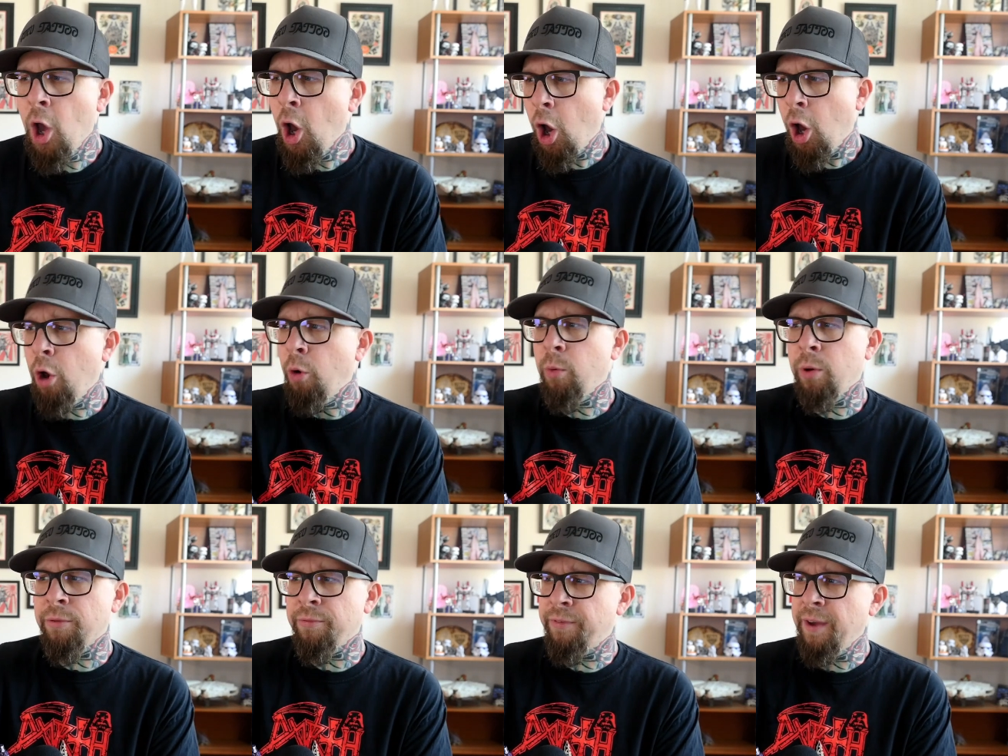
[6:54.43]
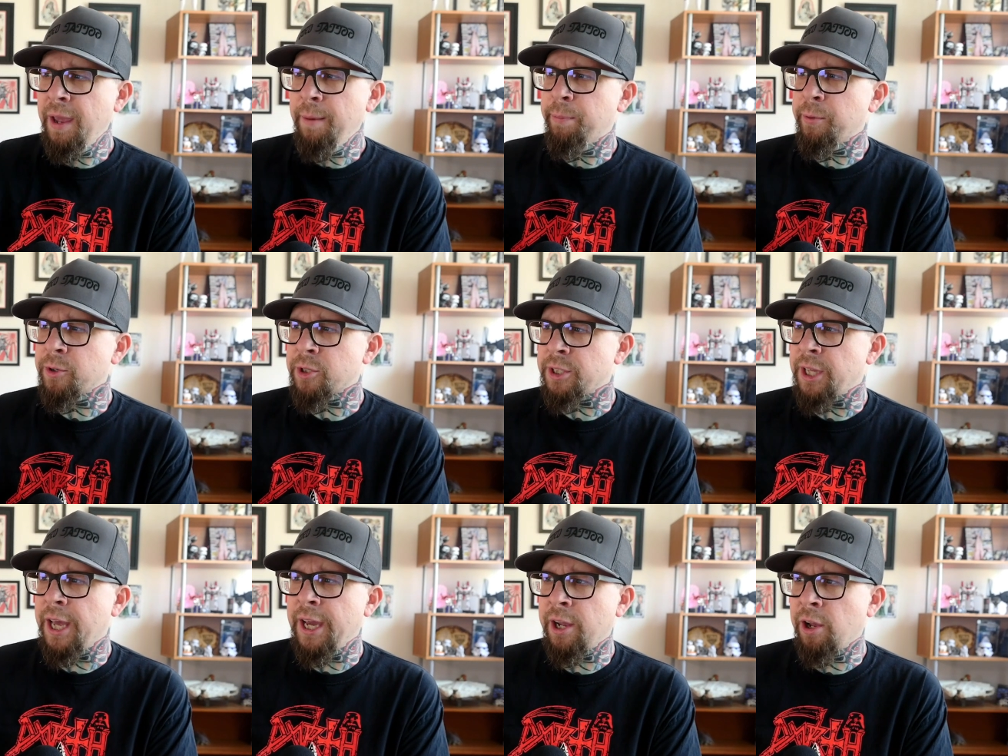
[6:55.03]
oh, well,
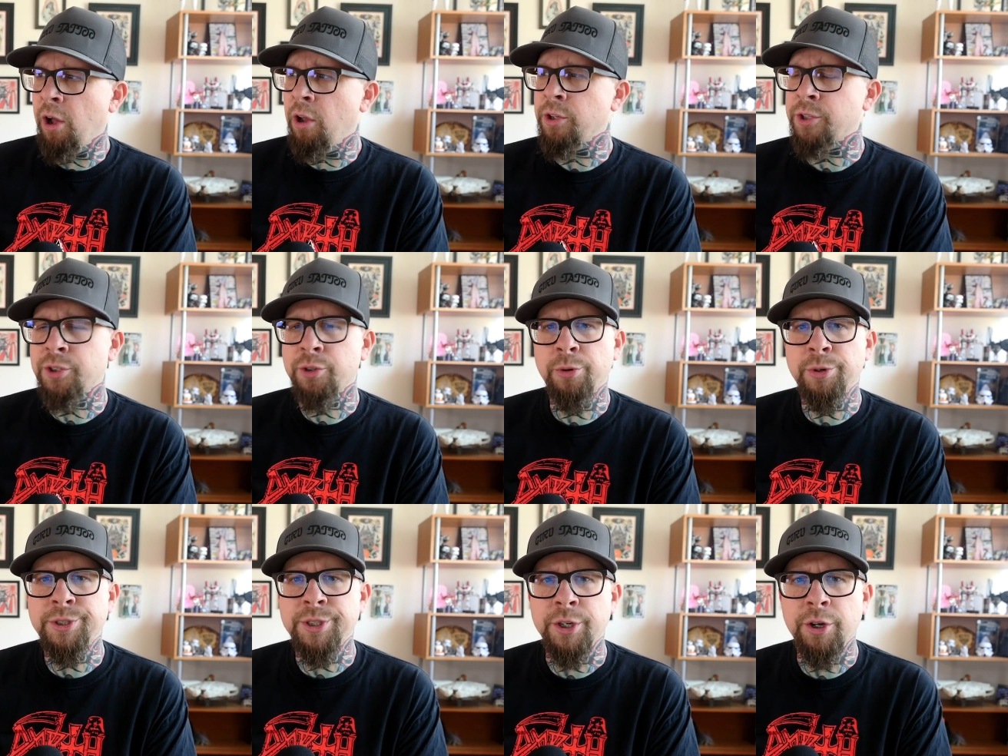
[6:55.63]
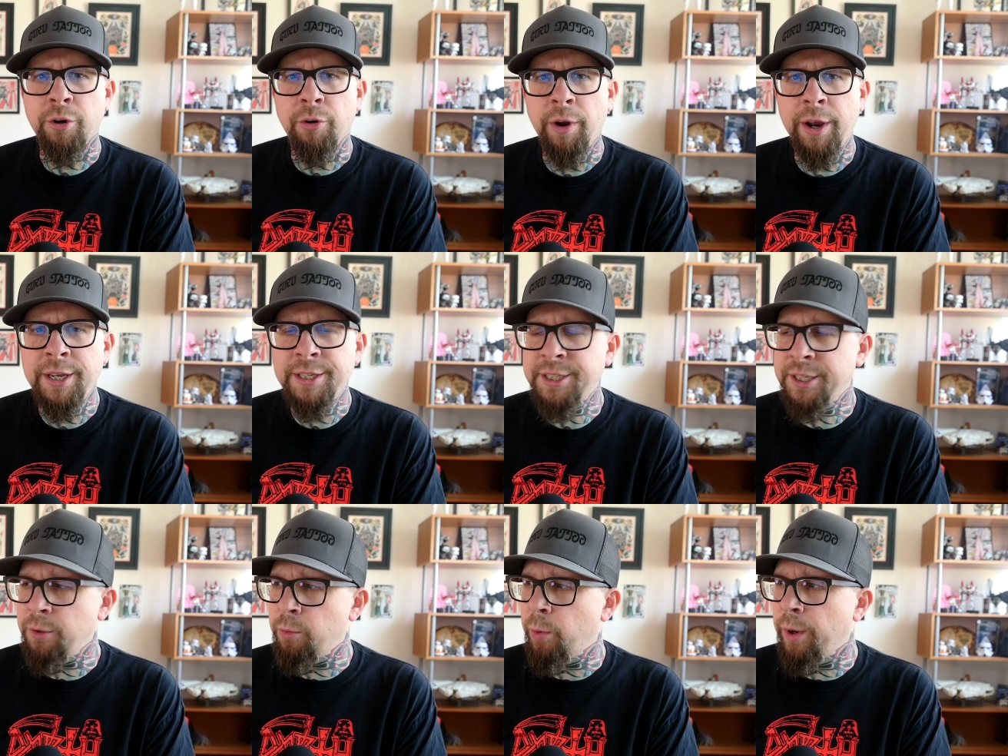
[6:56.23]
vapors like all sorts of
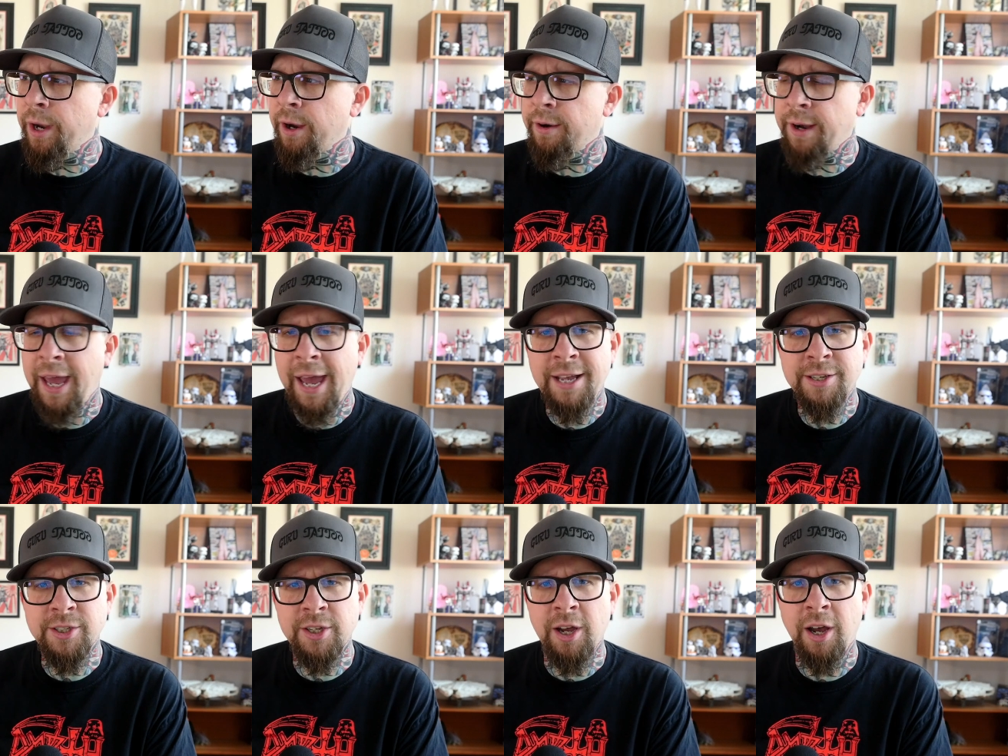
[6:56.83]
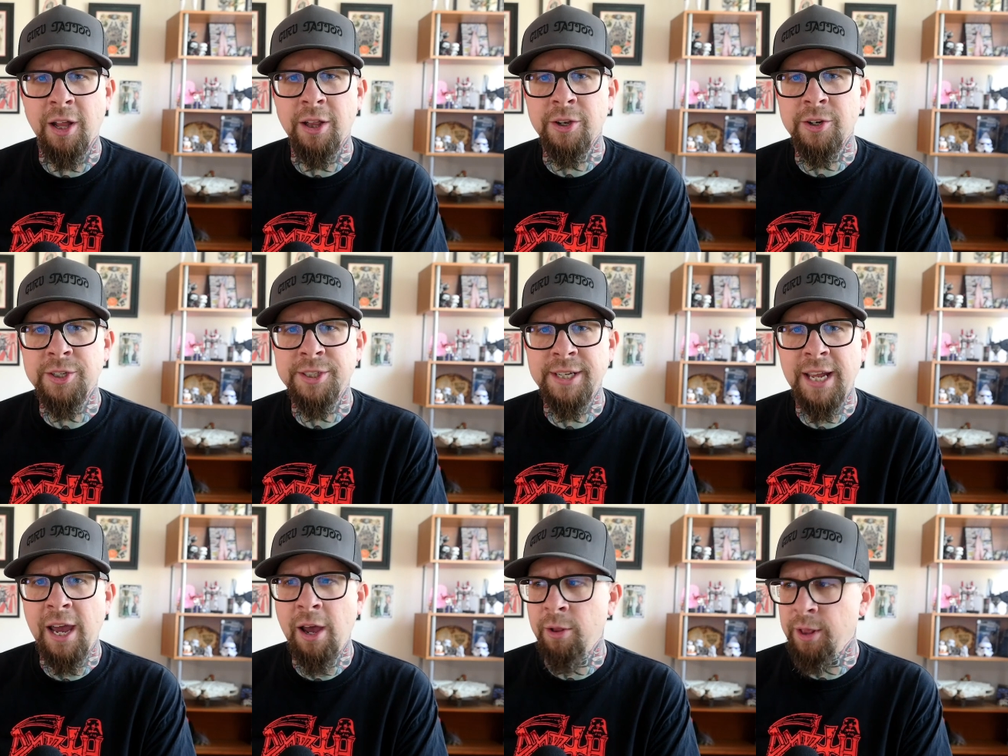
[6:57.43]
crazy, weird ass colors
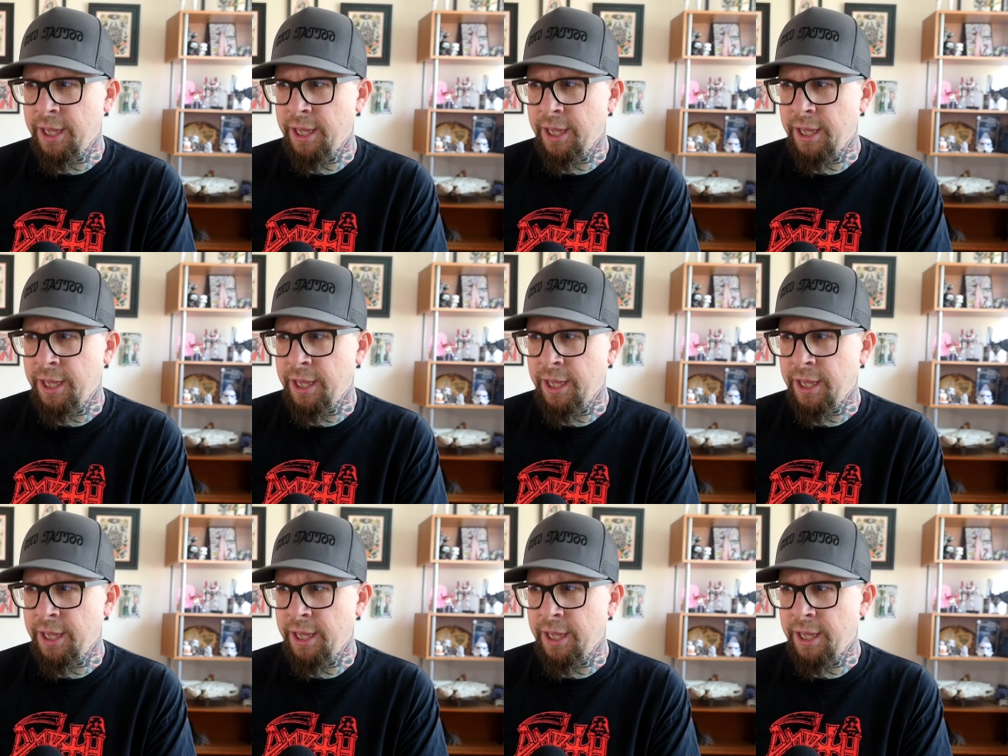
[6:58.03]
now.